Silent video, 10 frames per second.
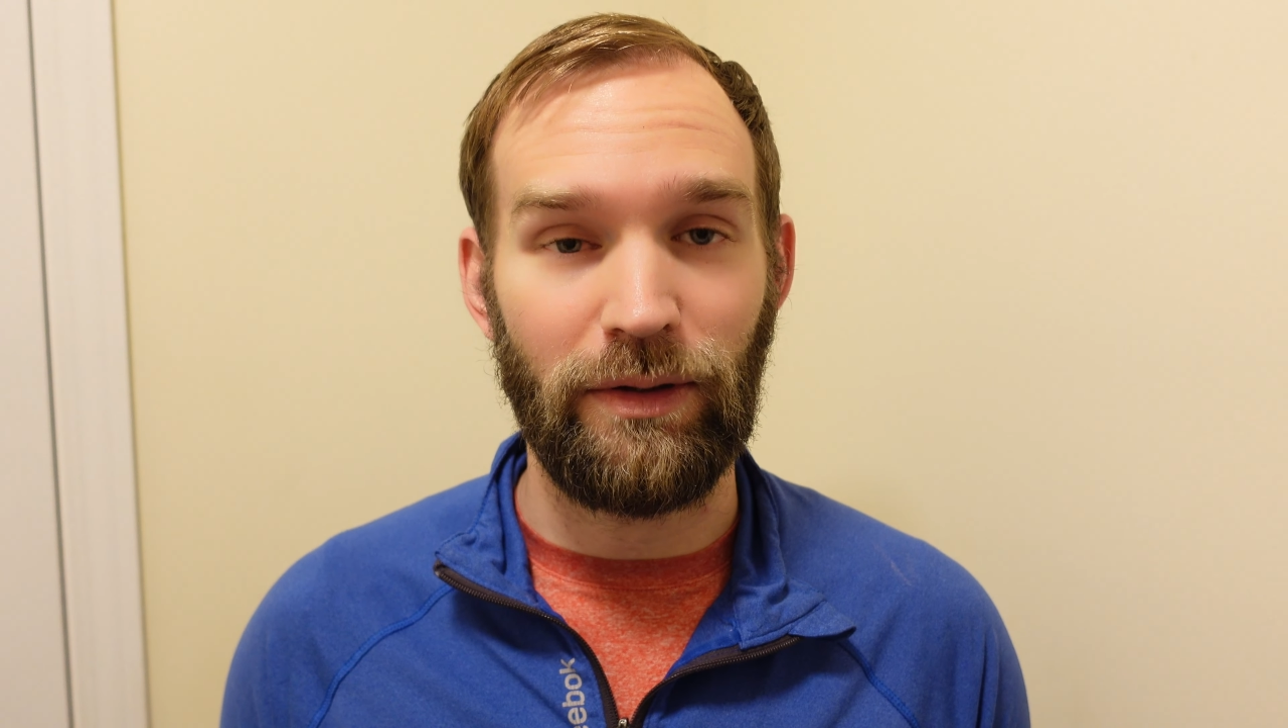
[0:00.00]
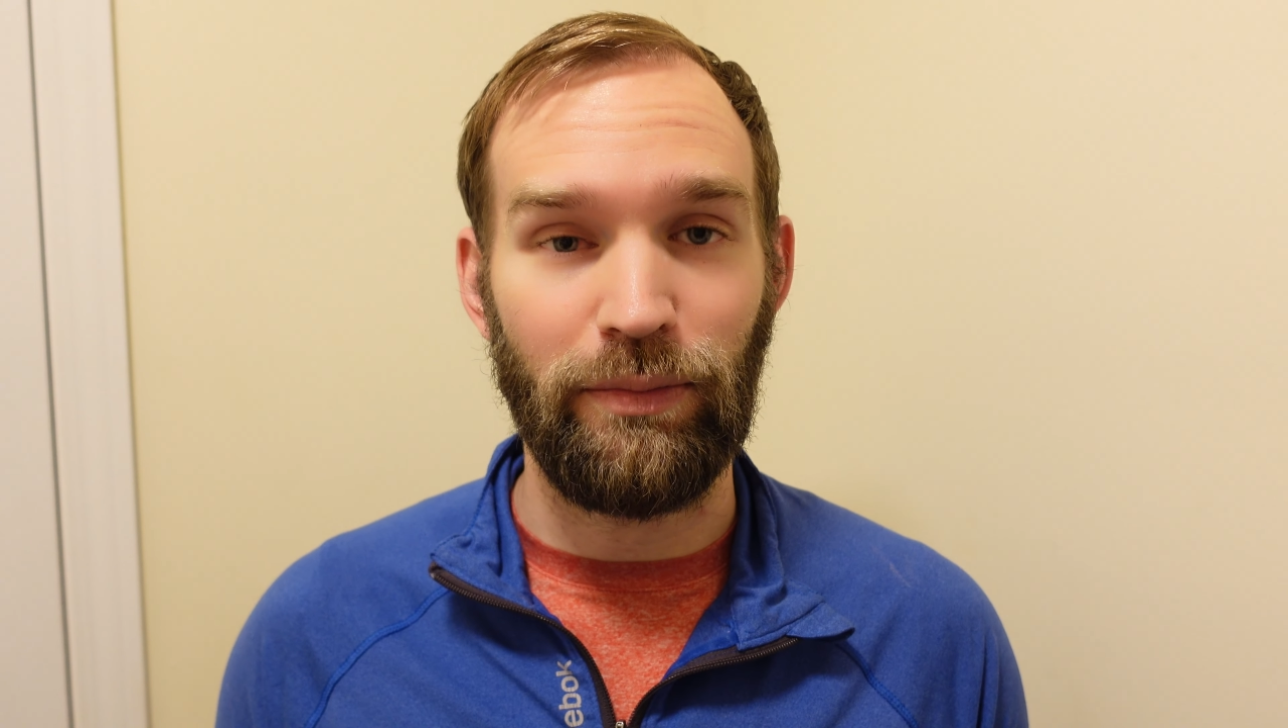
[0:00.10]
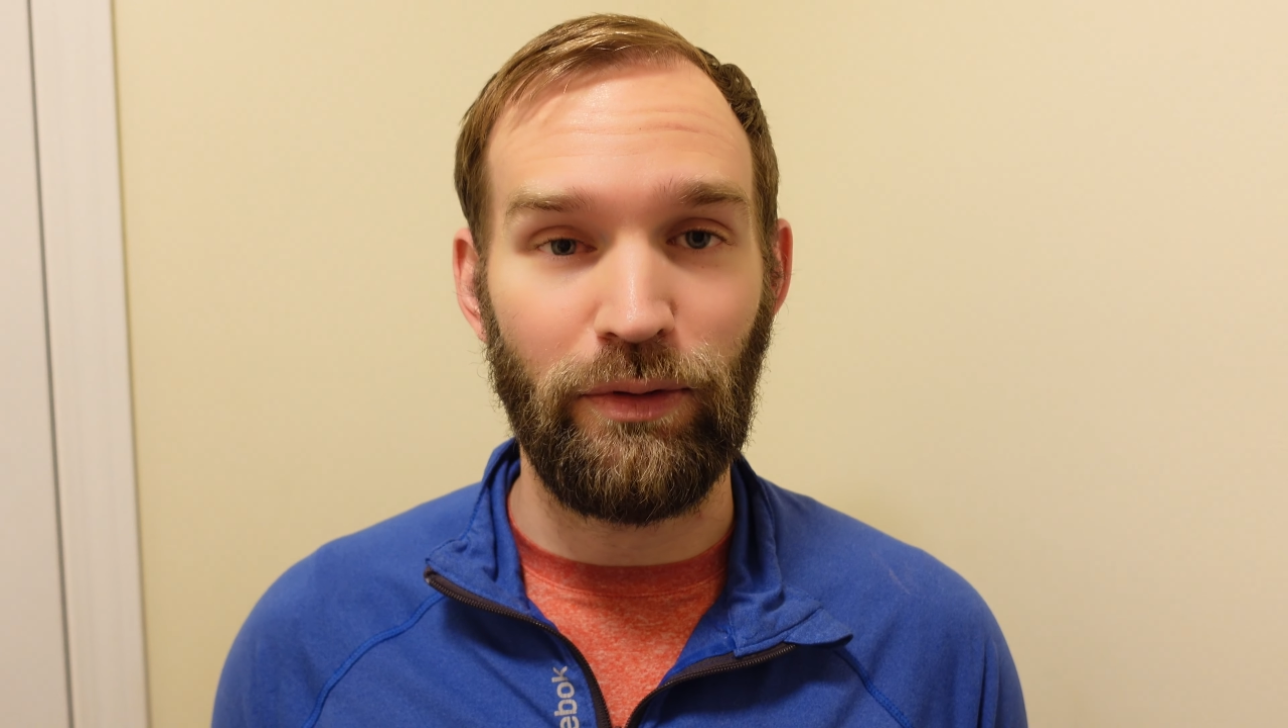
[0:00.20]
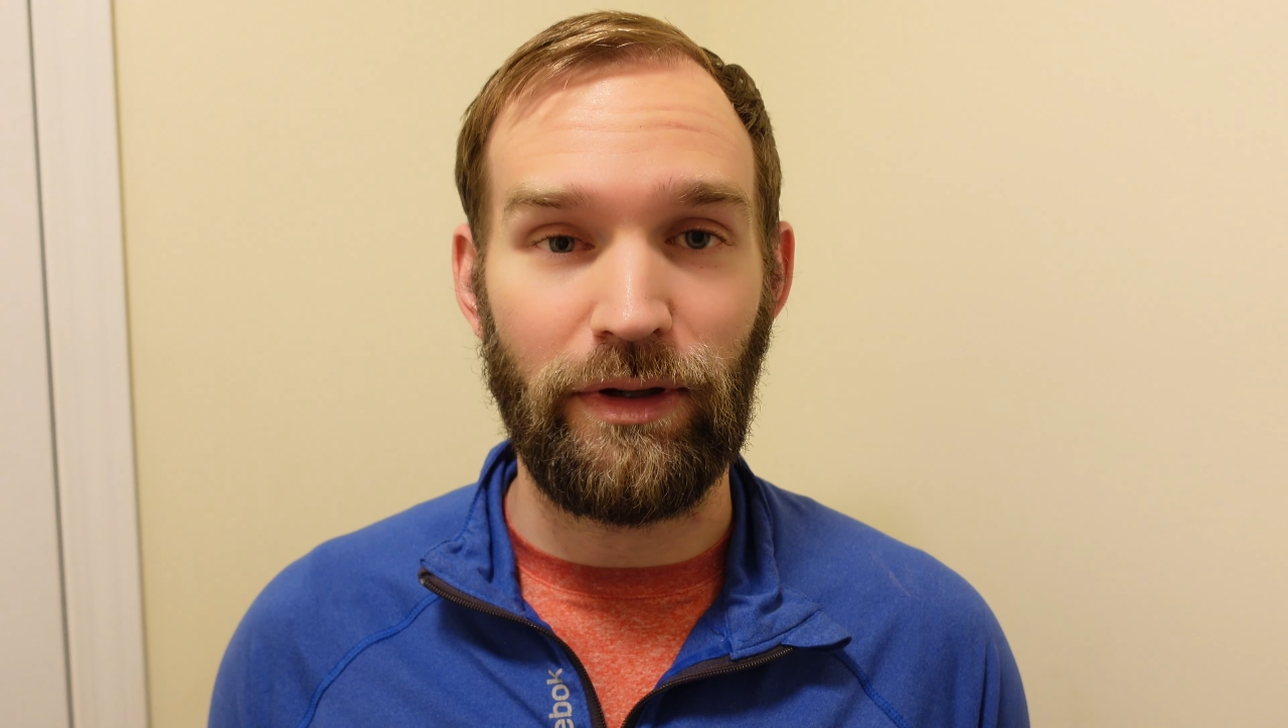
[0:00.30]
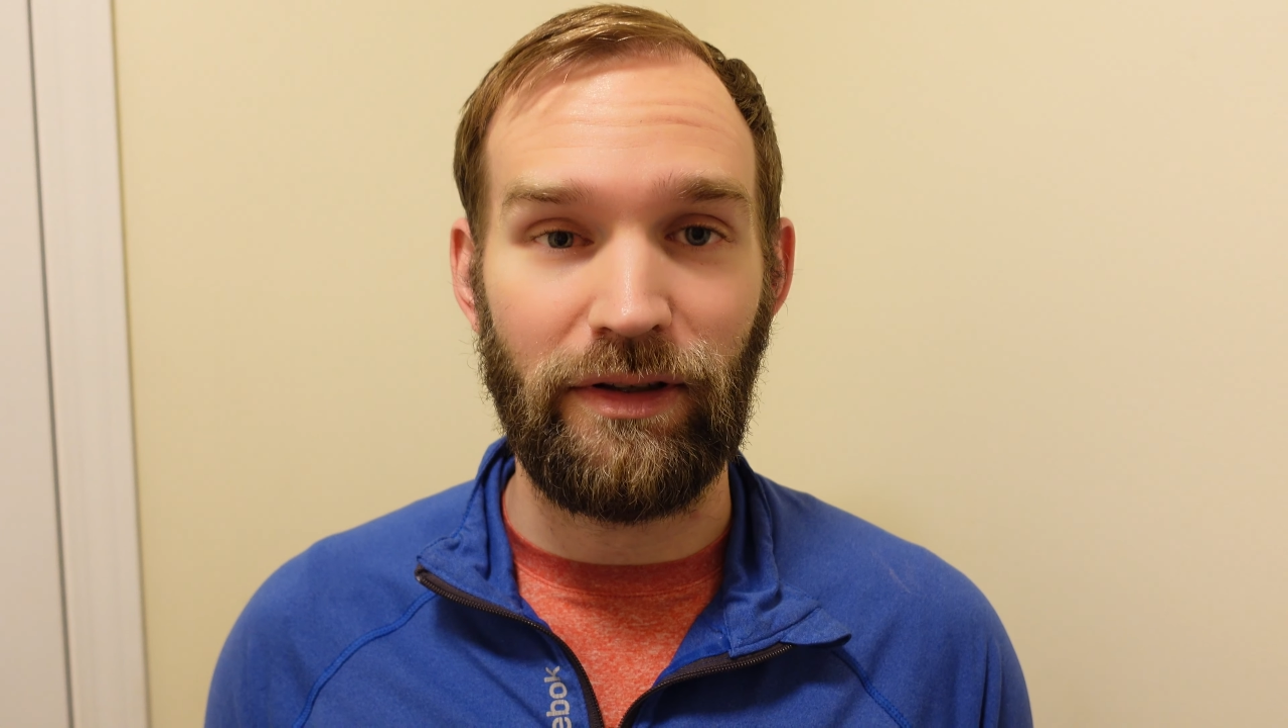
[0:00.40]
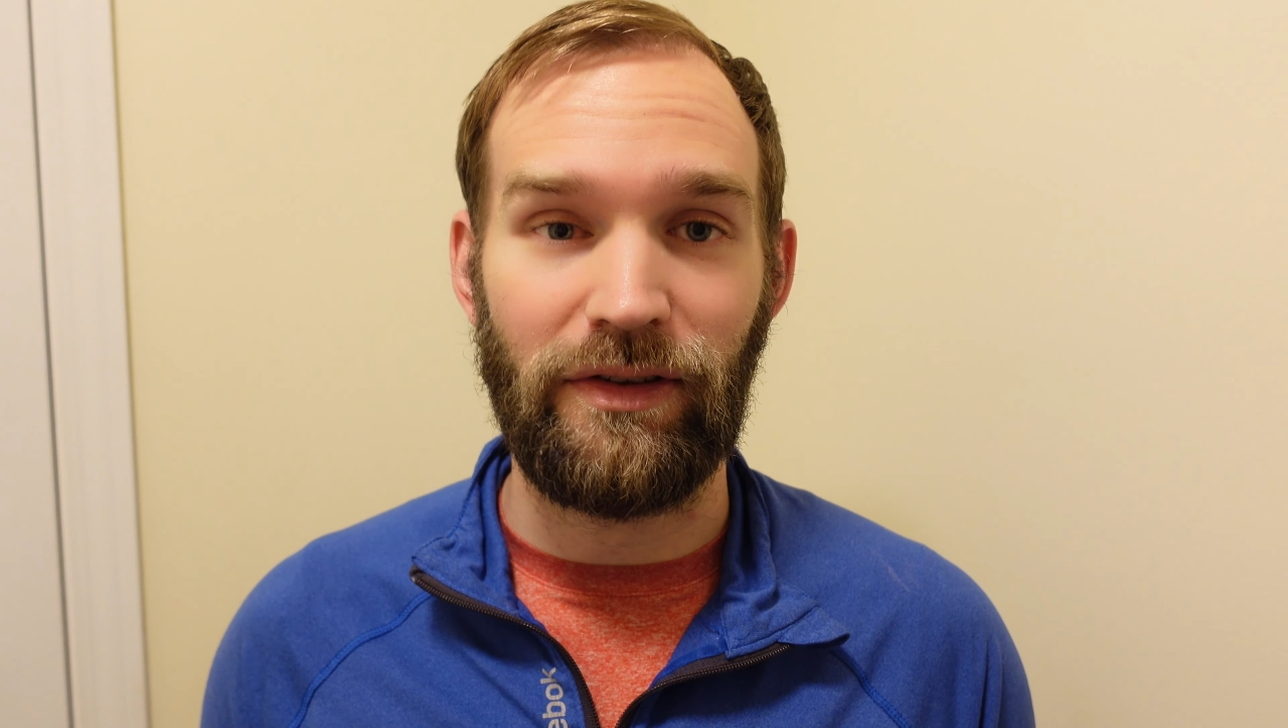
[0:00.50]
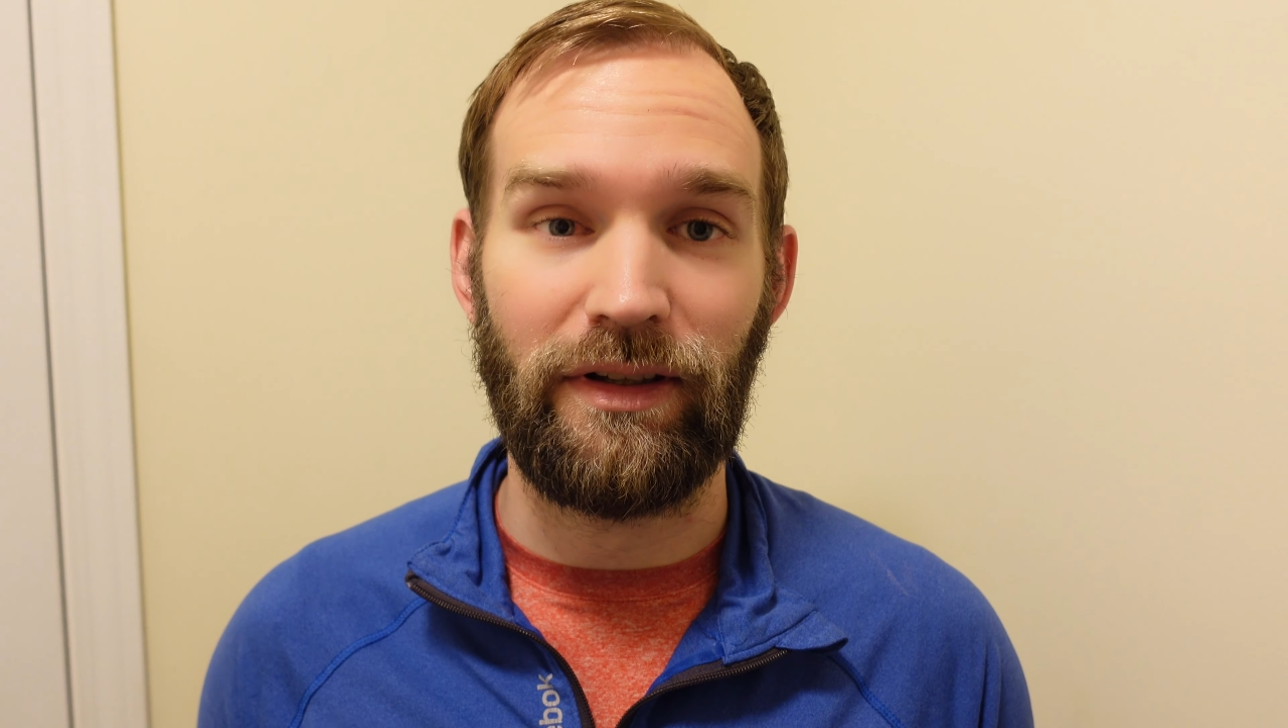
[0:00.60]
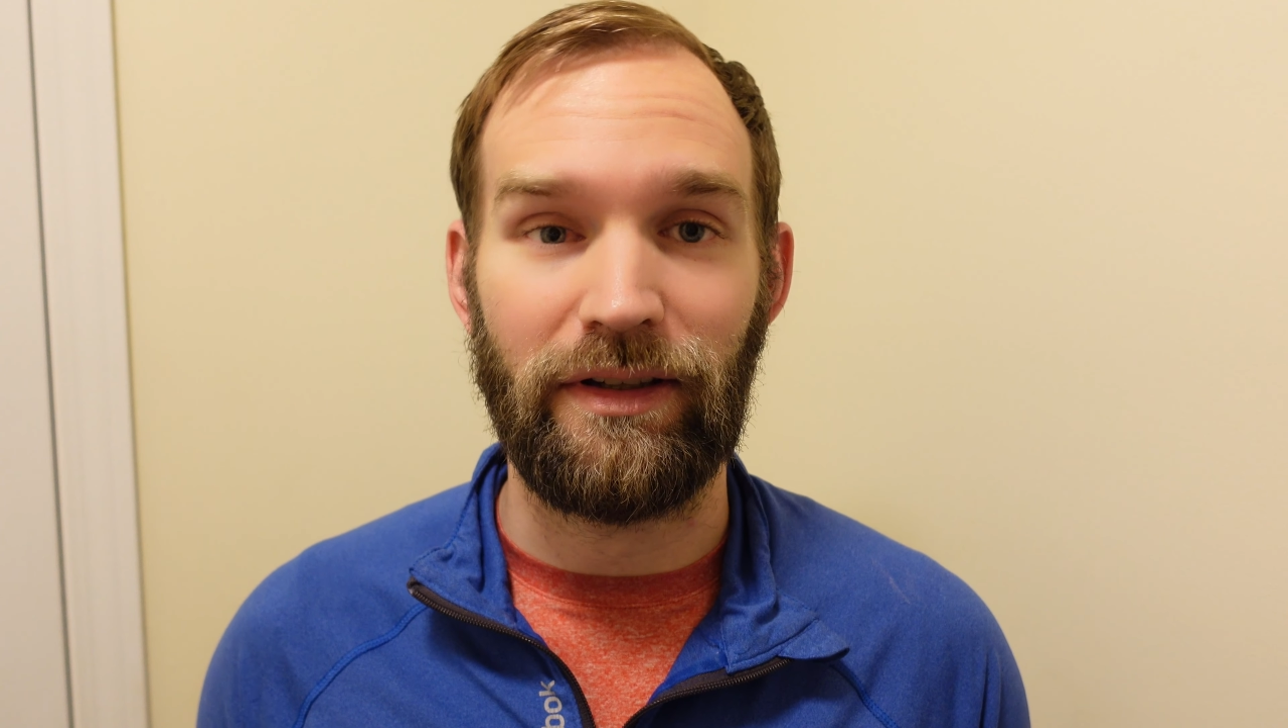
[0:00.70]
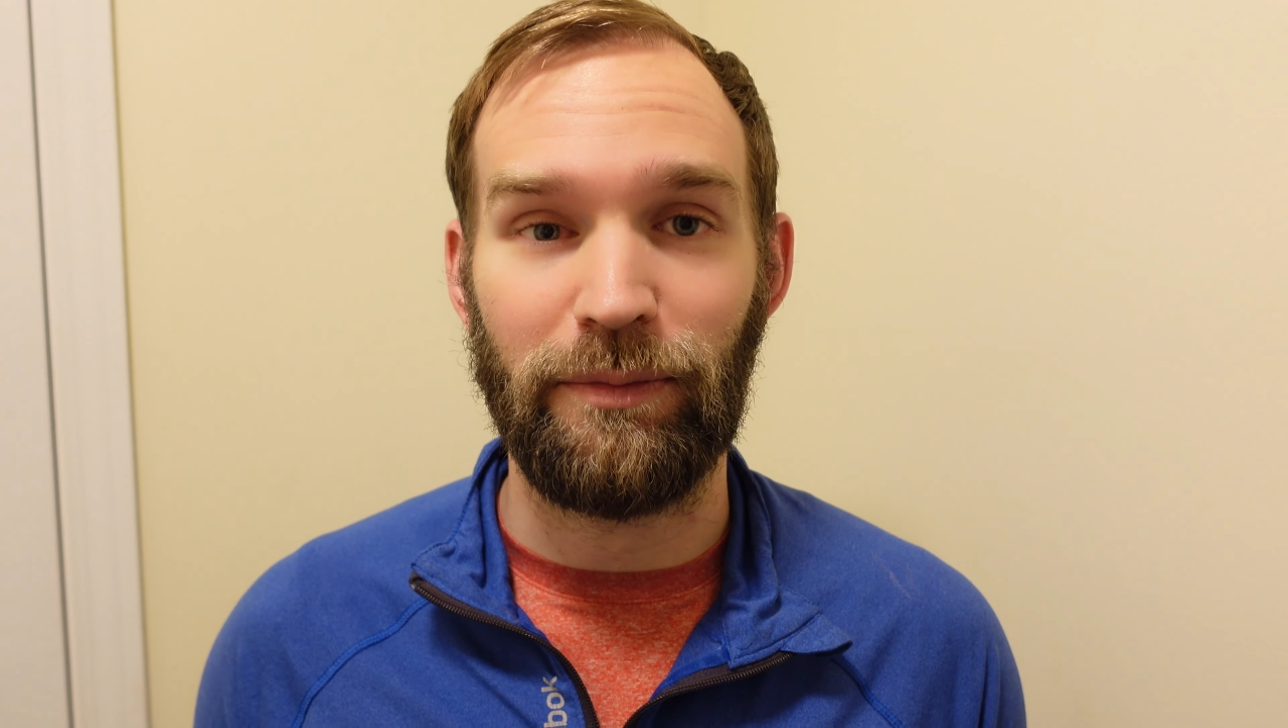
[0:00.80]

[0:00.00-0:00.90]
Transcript: the points that is